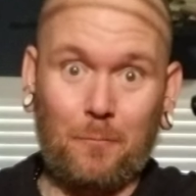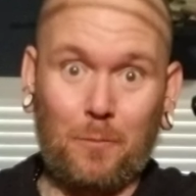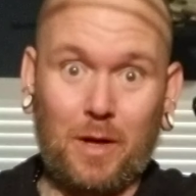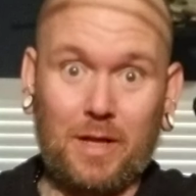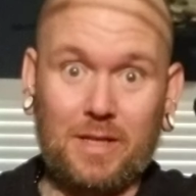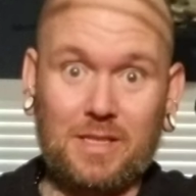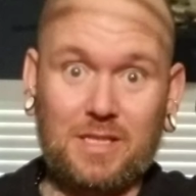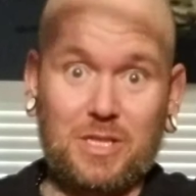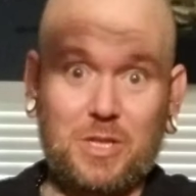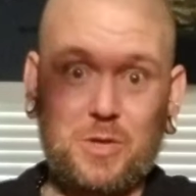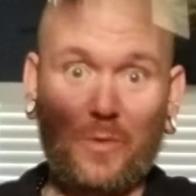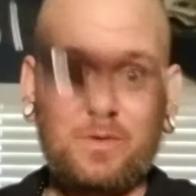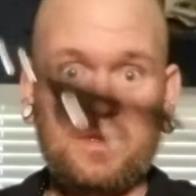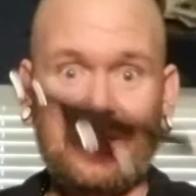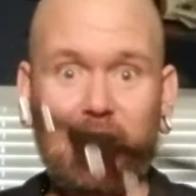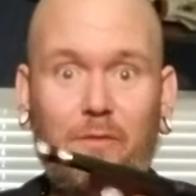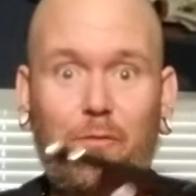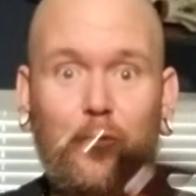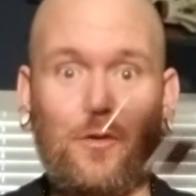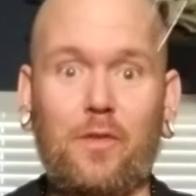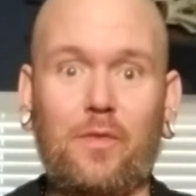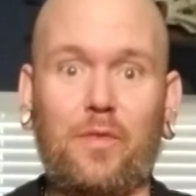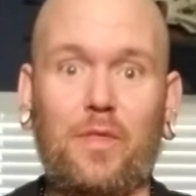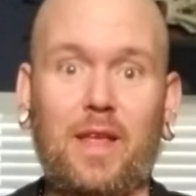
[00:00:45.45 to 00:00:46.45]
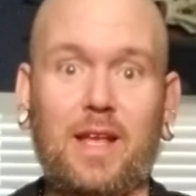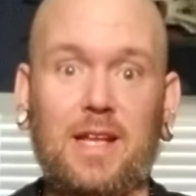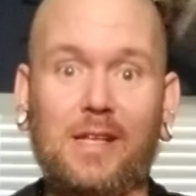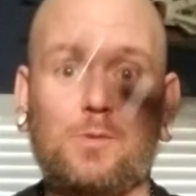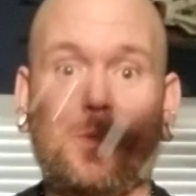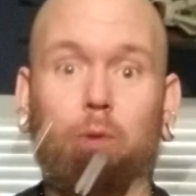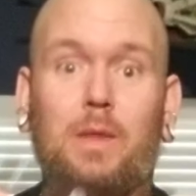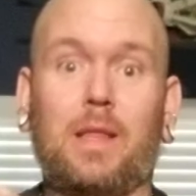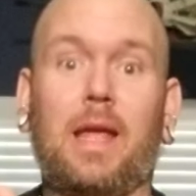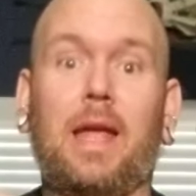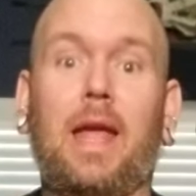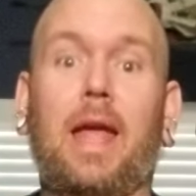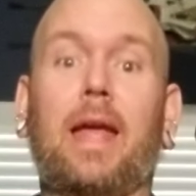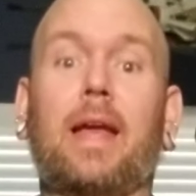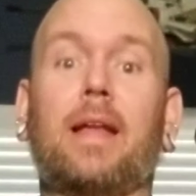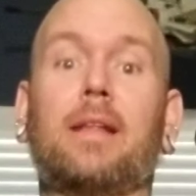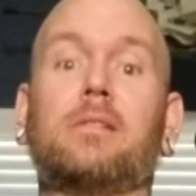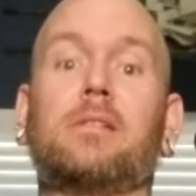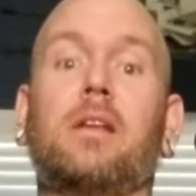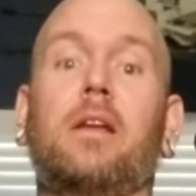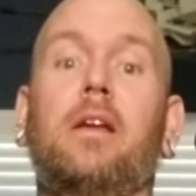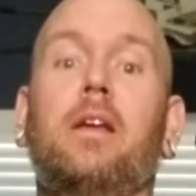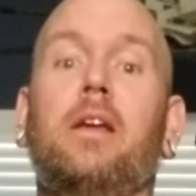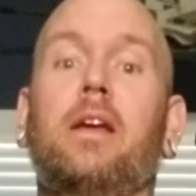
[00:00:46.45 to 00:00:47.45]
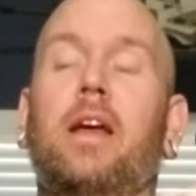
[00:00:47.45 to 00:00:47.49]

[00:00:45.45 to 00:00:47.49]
right? It's two different things with the hands.